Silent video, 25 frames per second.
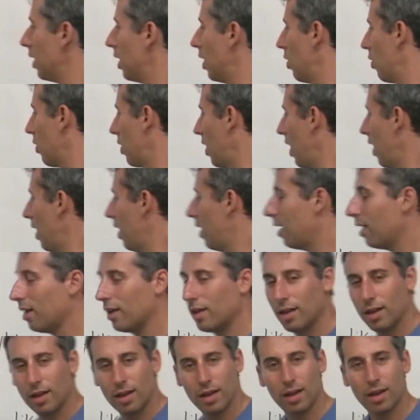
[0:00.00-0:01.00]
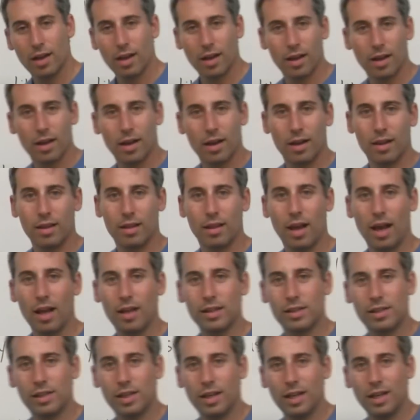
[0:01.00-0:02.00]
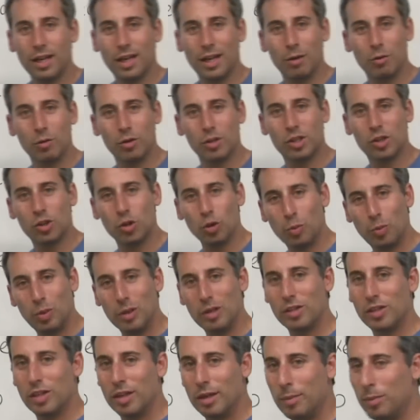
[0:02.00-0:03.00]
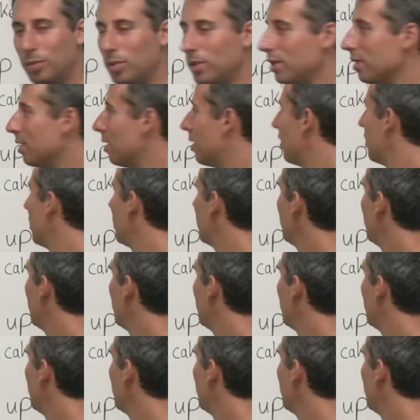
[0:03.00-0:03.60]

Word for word: Okay, that's it. It was super simple.